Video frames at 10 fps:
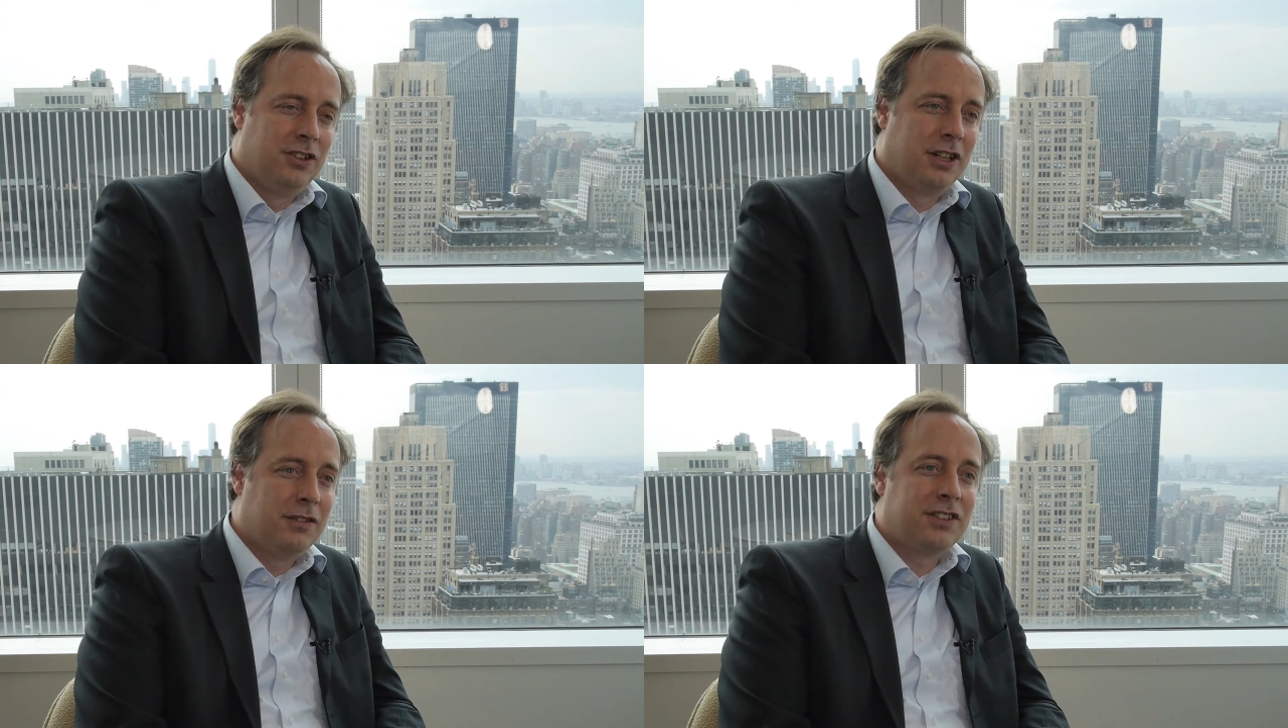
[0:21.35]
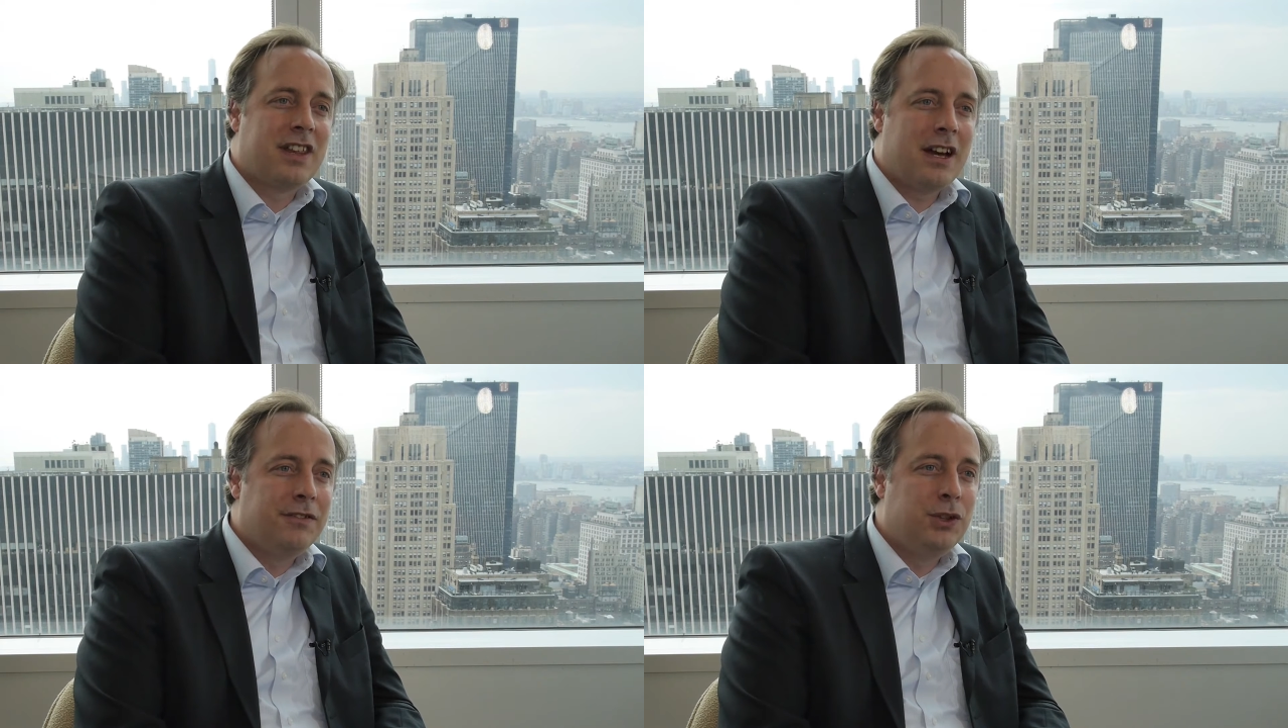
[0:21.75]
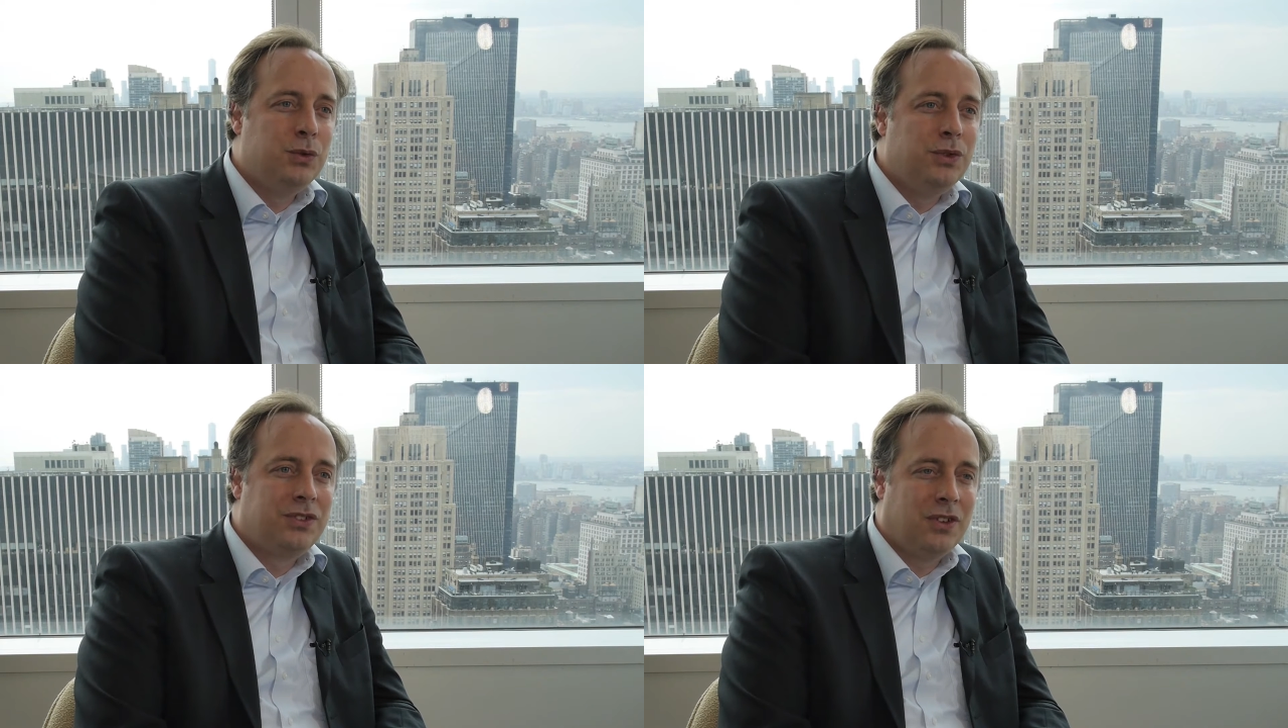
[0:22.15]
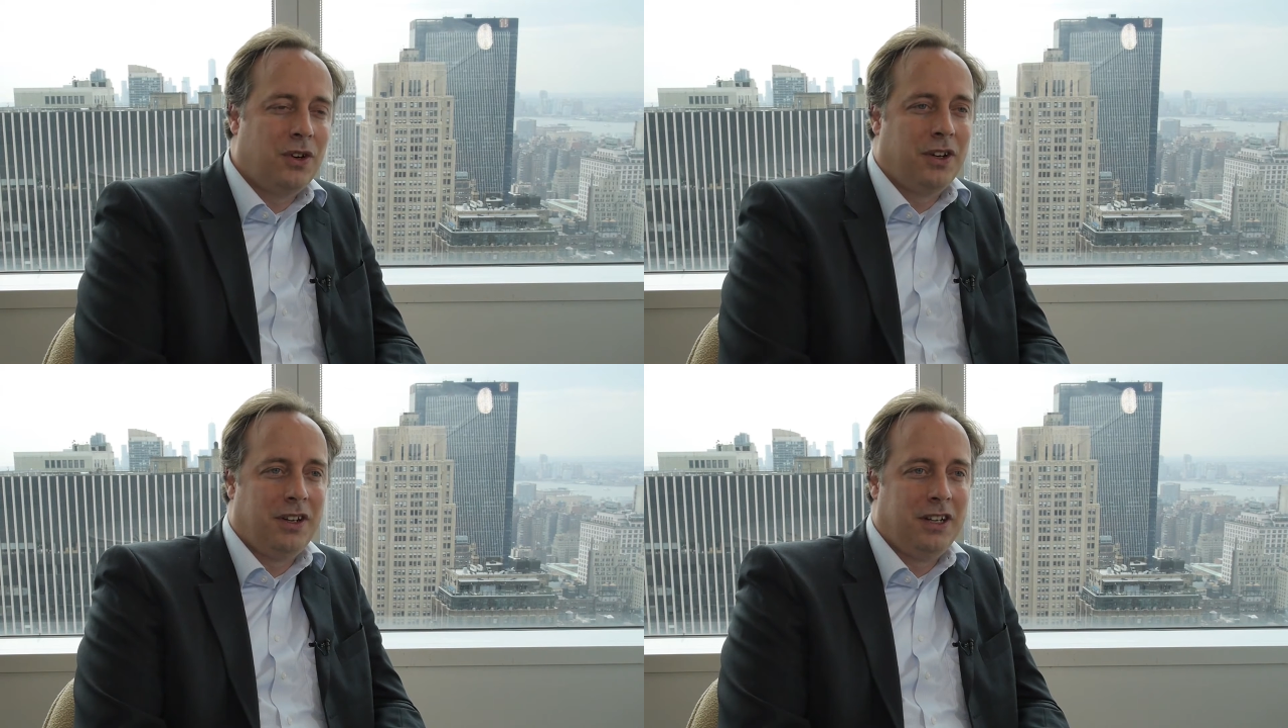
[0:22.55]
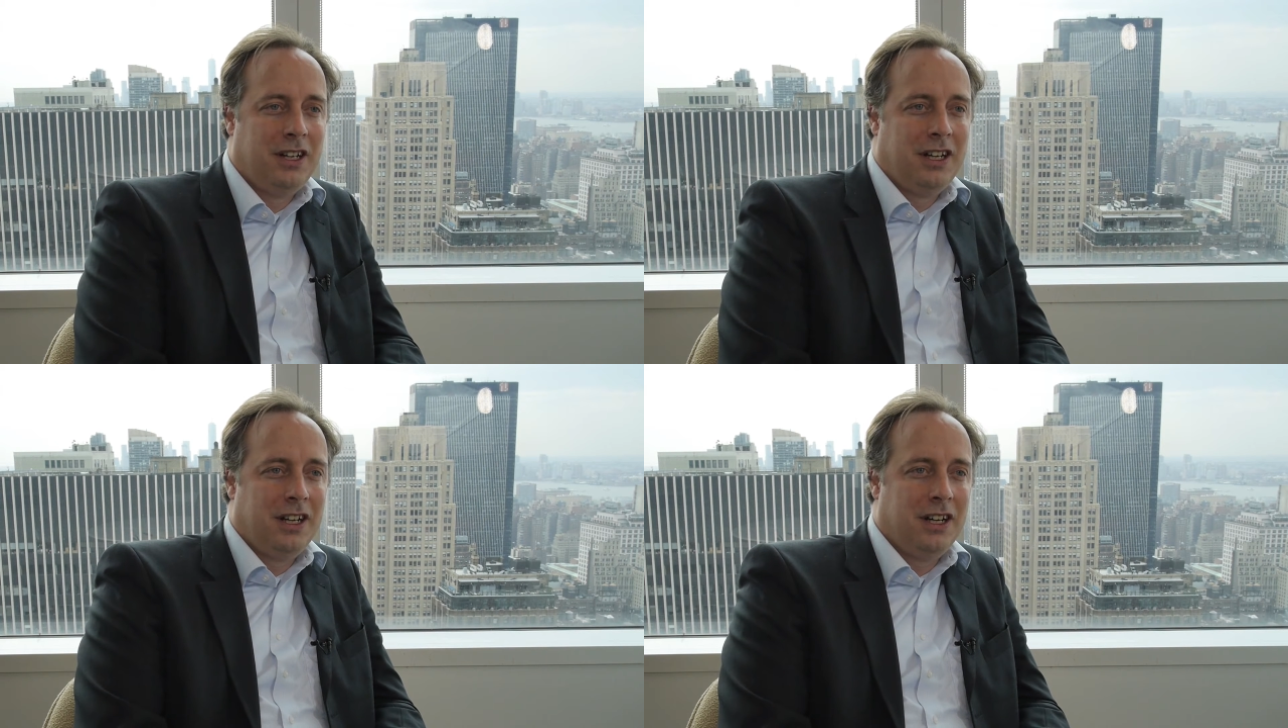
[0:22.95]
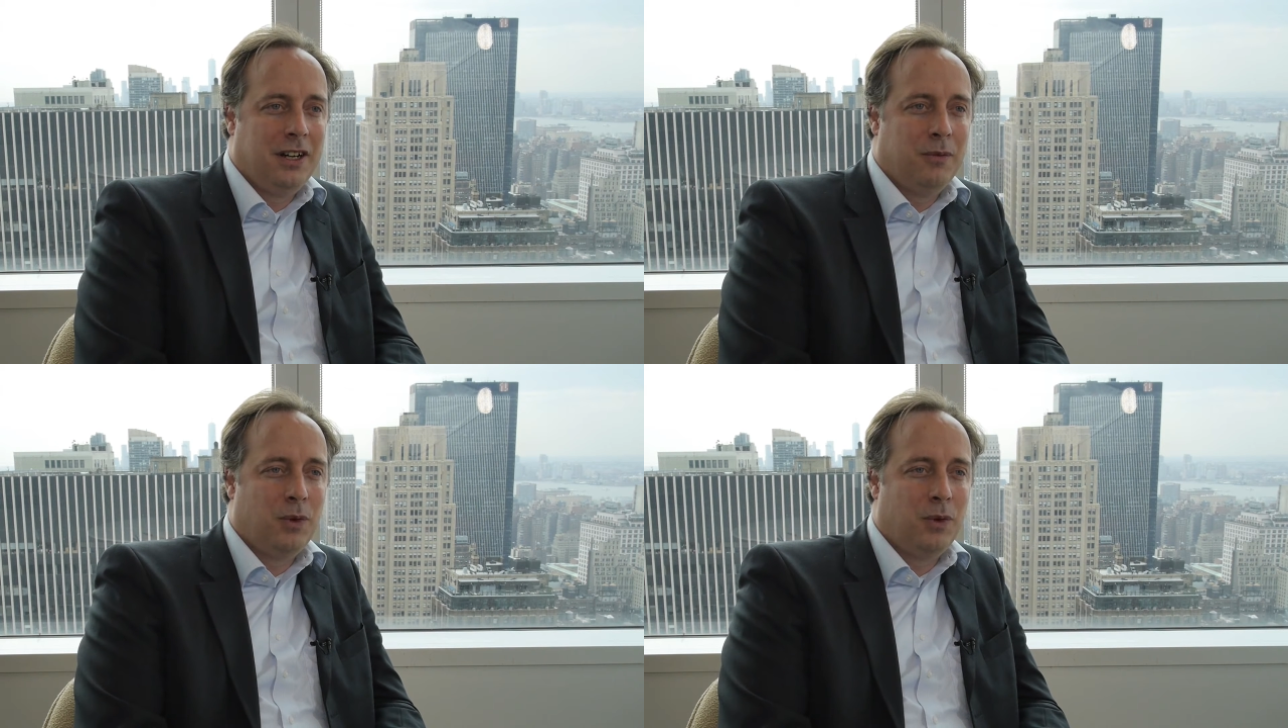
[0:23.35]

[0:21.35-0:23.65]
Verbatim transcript: to give us their views on uh,